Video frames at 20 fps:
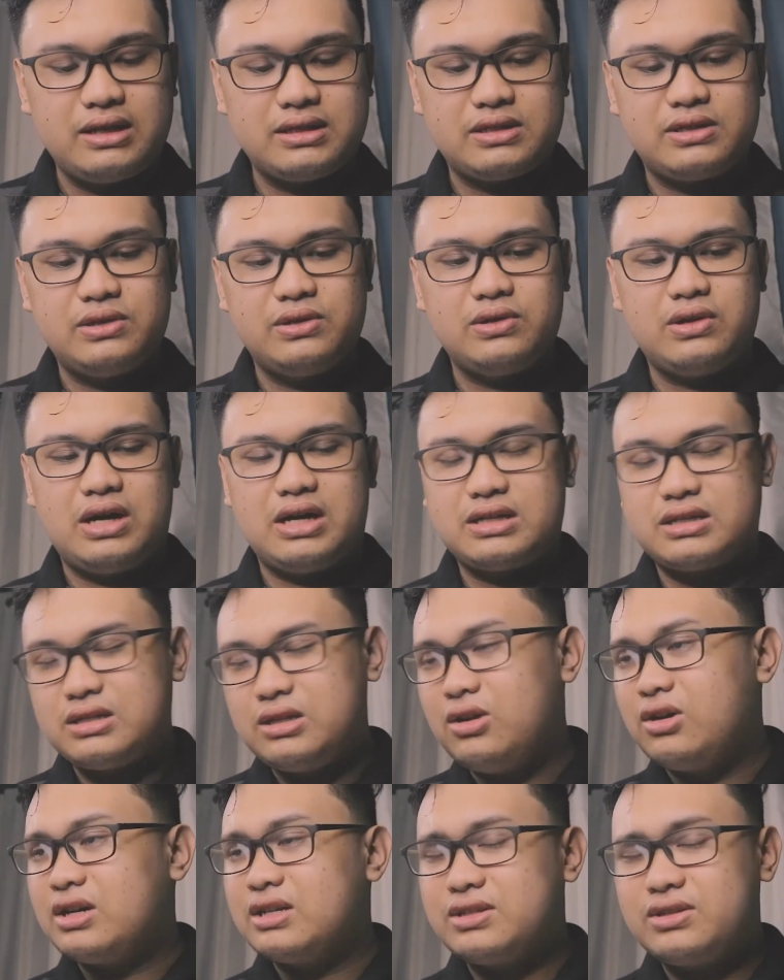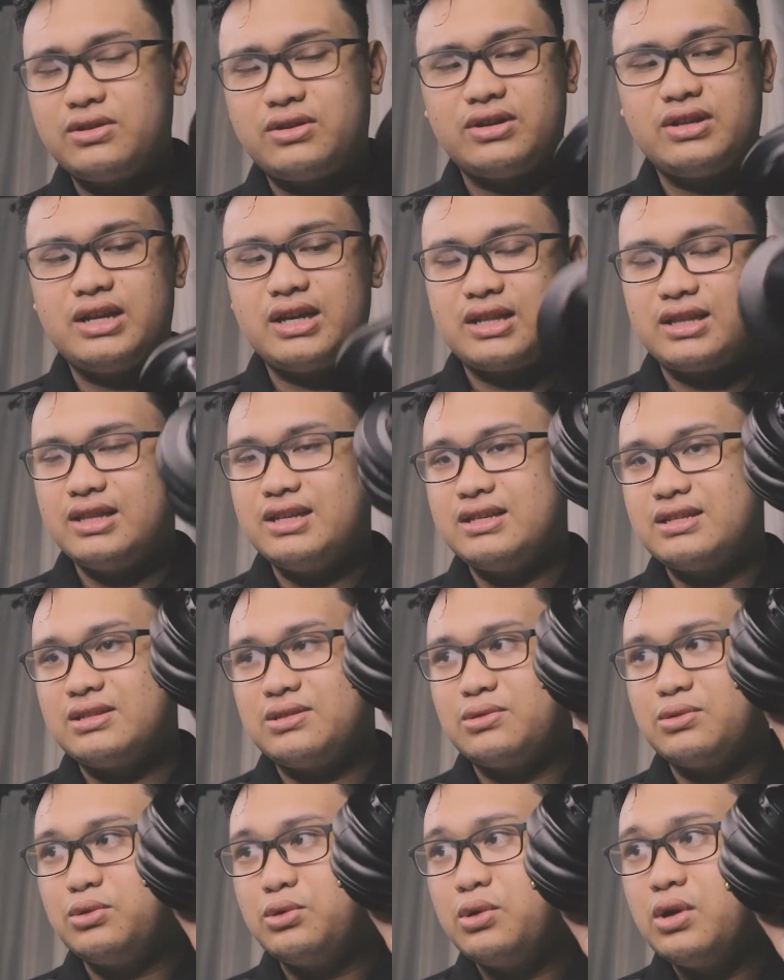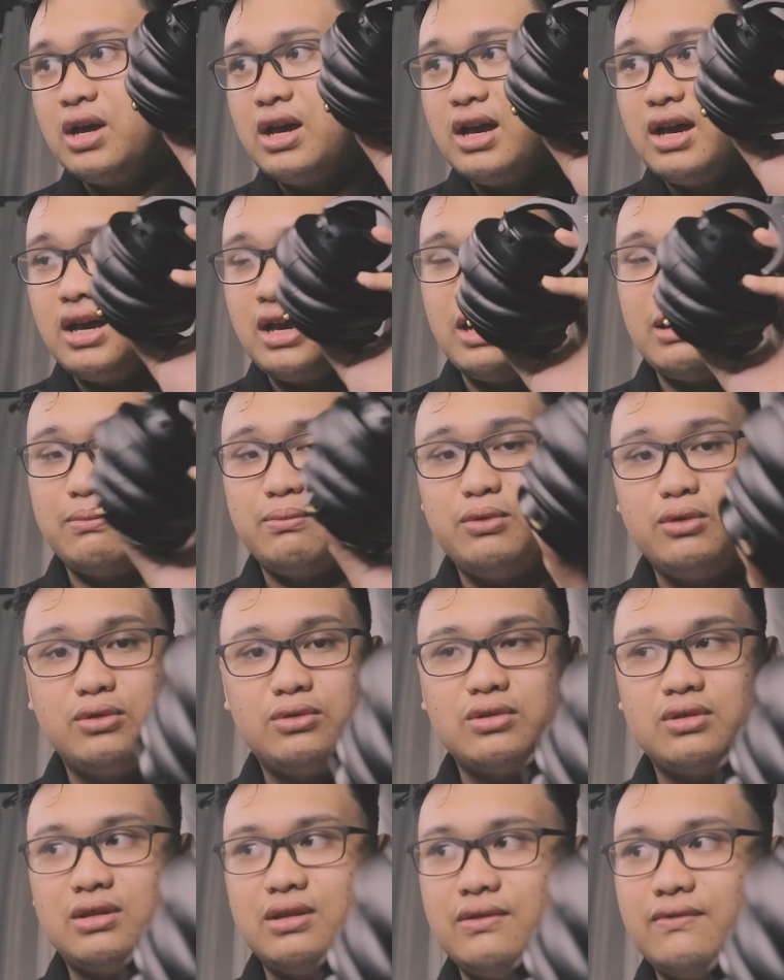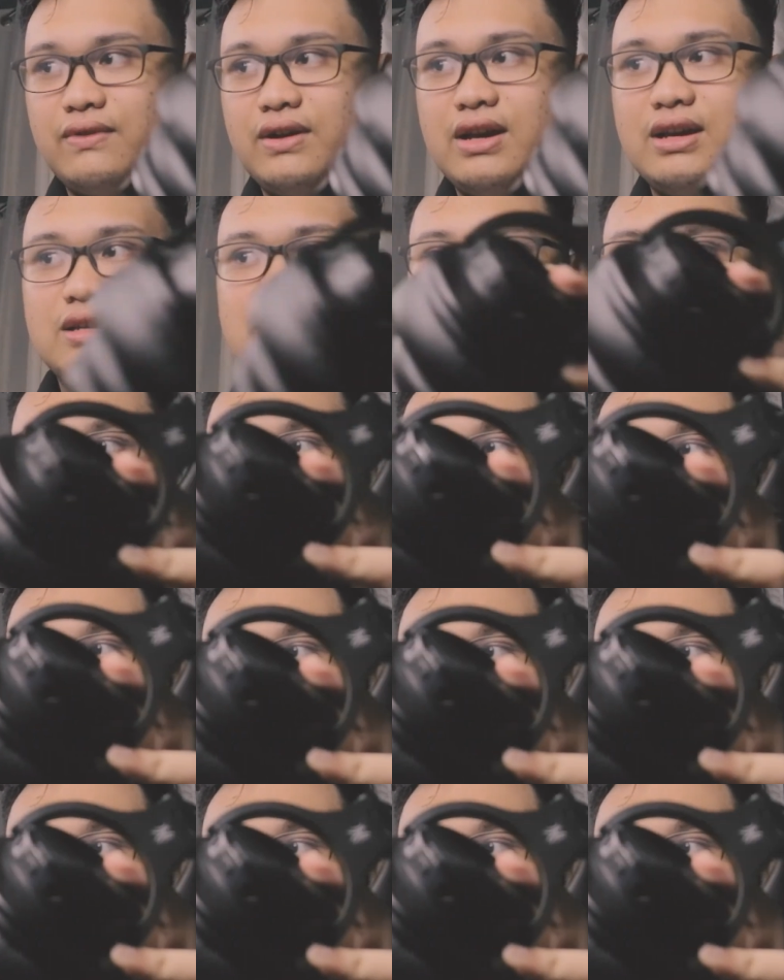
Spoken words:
As long as you connect this to a Bluetooth device and you